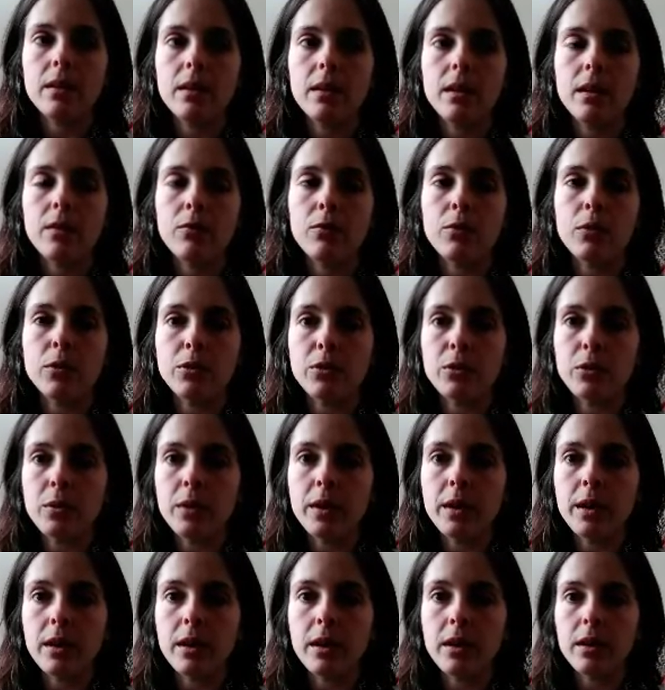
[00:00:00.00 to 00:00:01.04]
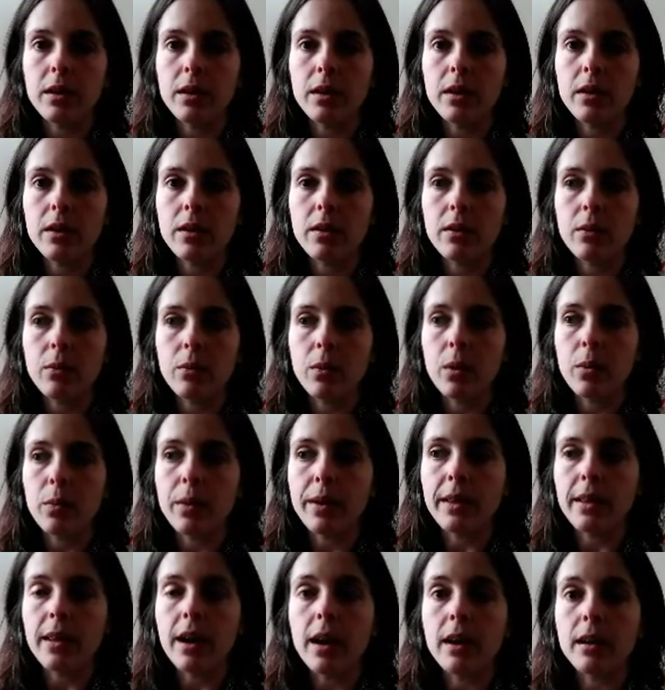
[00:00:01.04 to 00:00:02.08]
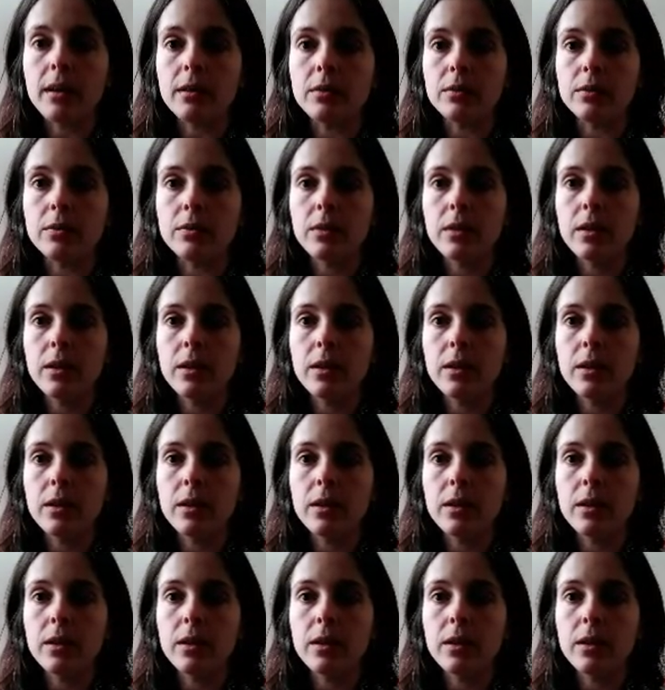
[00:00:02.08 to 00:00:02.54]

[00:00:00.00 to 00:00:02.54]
if we're doing what we love,